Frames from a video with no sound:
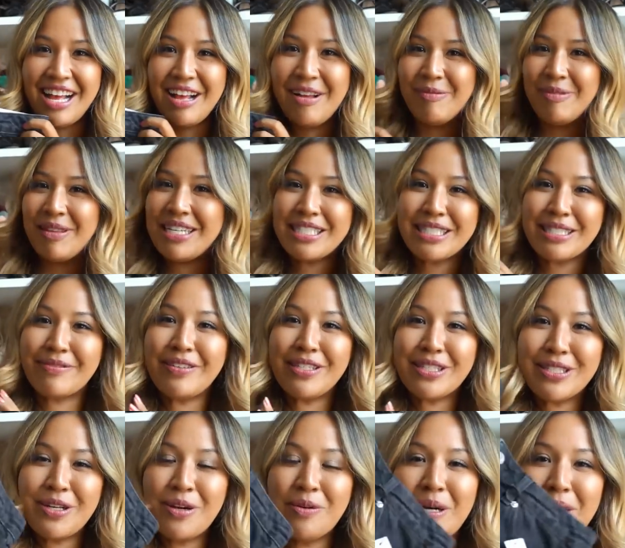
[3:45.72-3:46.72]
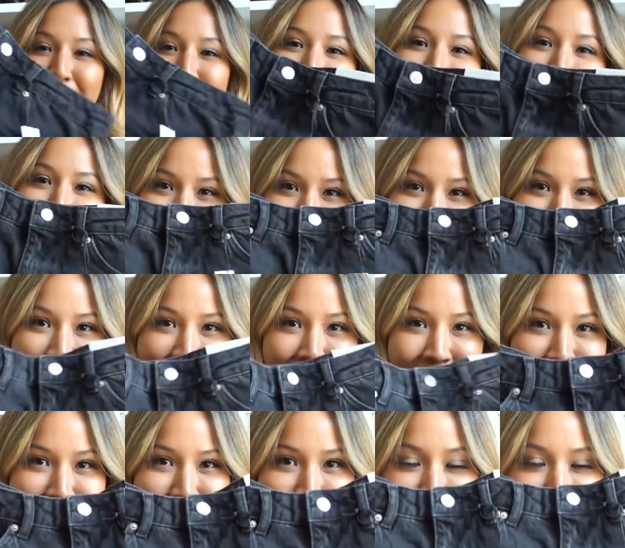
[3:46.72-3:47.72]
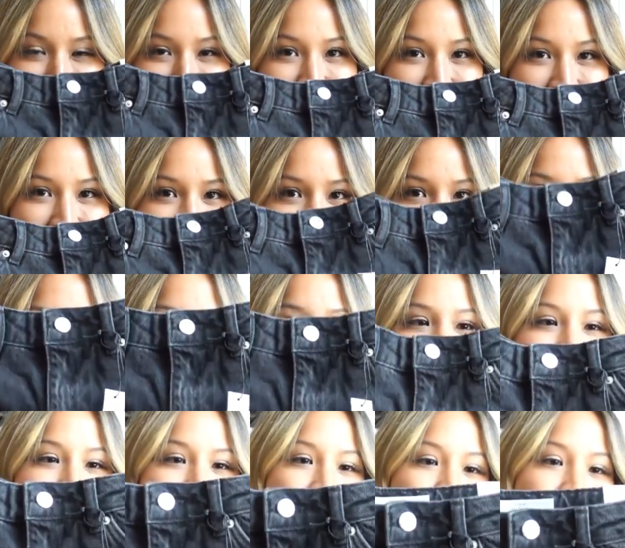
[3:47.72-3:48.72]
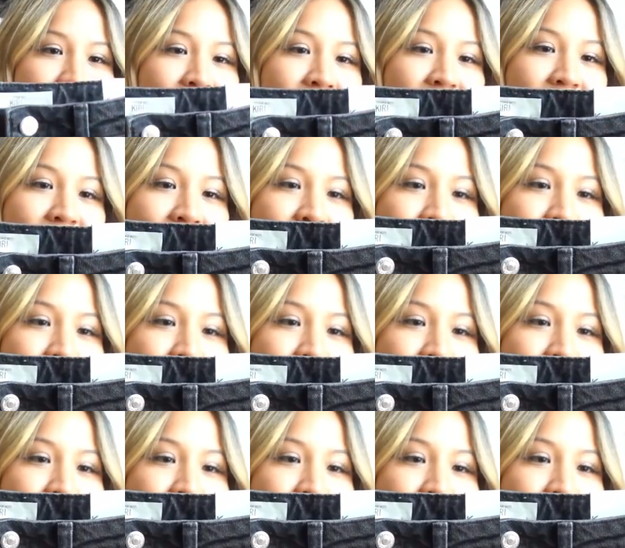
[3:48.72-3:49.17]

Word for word: um, they just fit so well. So I'll try this on for you guys. It's just